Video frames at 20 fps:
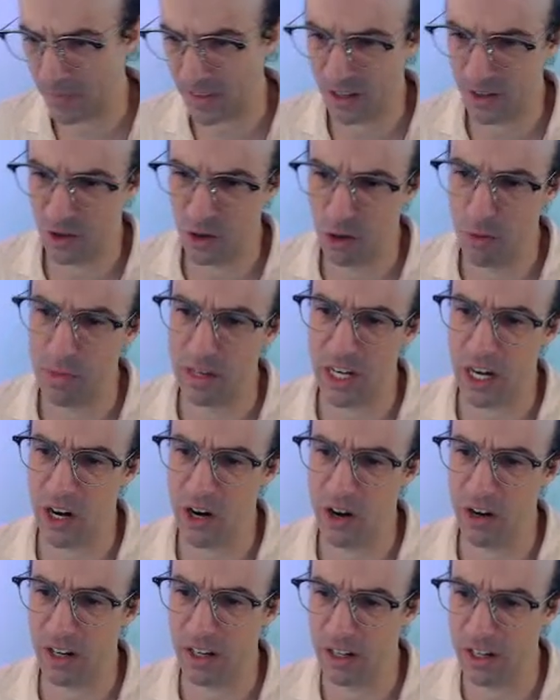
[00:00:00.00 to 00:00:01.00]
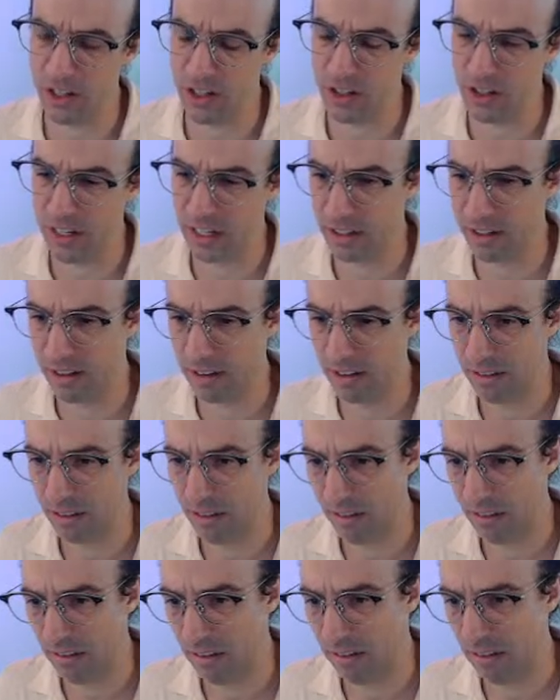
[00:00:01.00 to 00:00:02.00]
Too much air conditioning.
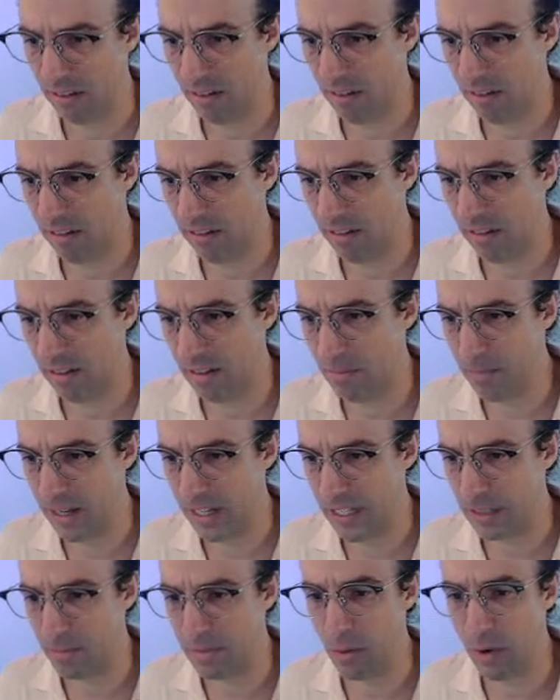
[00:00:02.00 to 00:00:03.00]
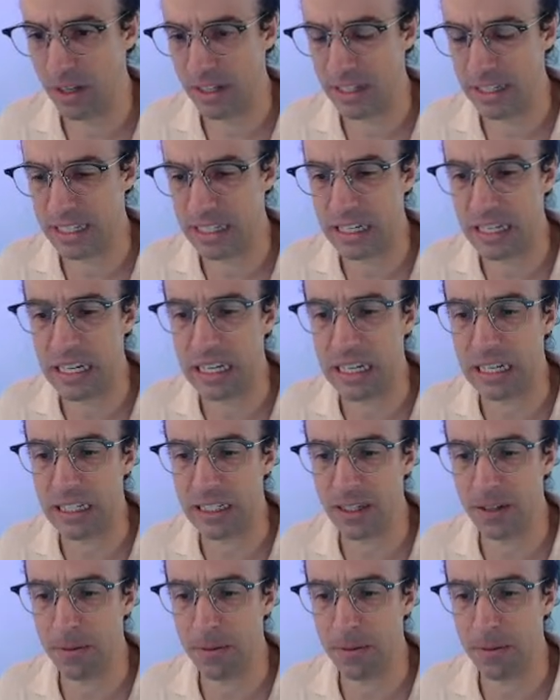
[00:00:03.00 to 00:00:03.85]
Makes me want to sneeze.